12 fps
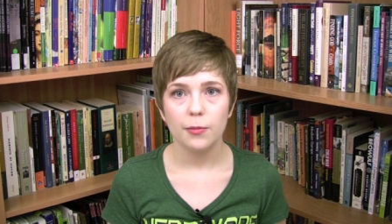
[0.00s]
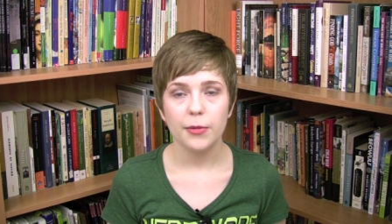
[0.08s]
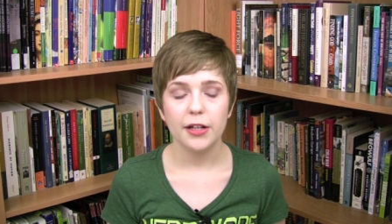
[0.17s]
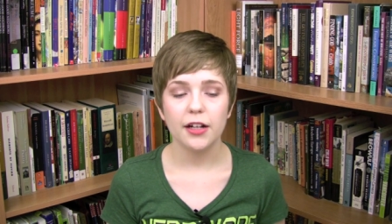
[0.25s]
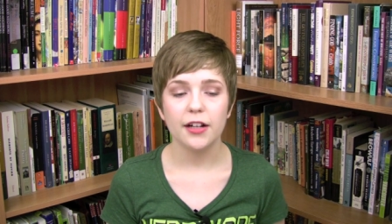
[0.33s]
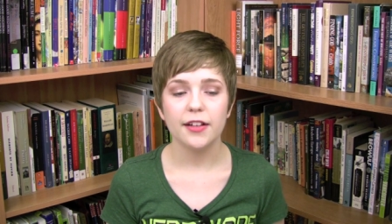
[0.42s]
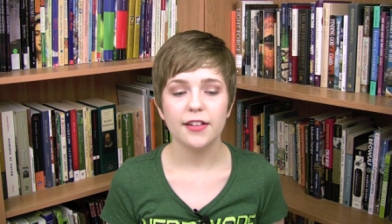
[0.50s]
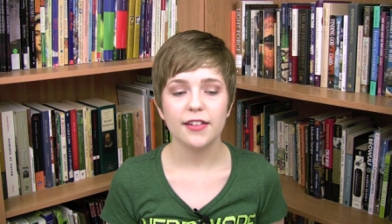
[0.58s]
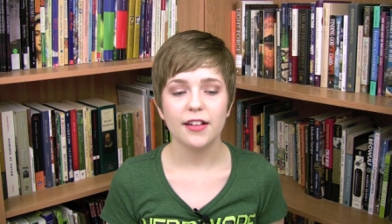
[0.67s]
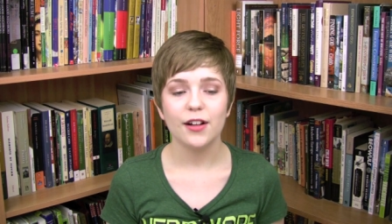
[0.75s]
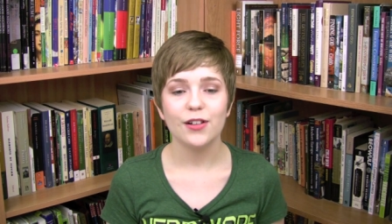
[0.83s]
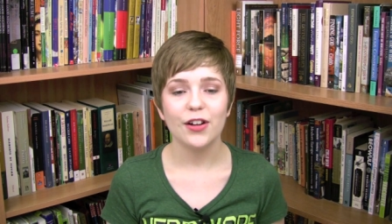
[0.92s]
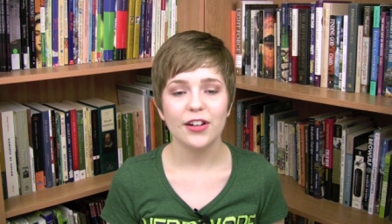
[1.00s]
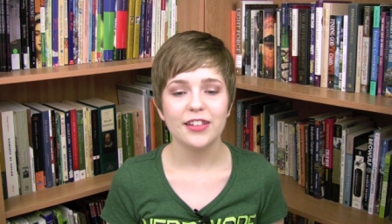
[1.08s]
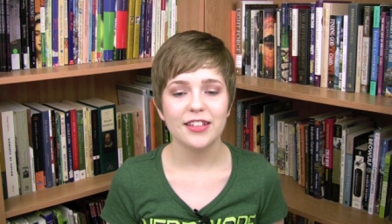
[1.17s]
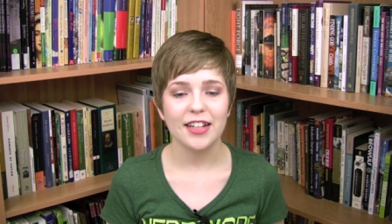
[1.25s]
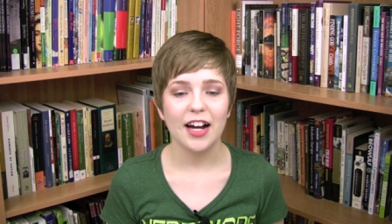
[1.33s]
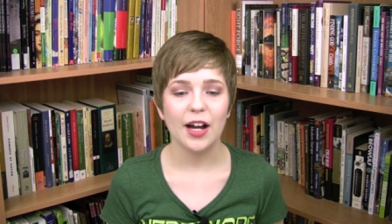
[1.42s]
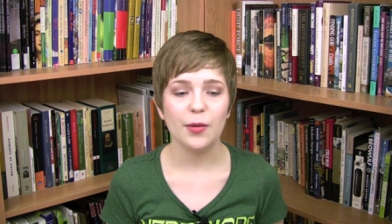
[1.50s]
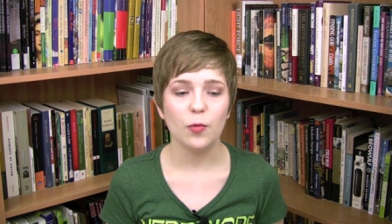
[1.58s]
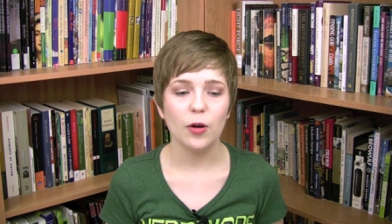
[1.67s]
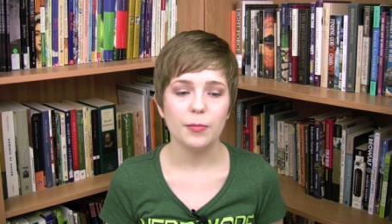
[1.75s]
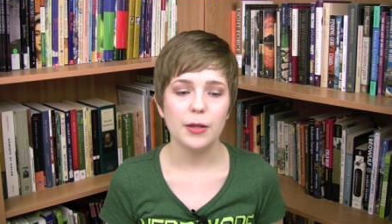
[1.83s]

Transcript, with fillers: Because a lot of the time, what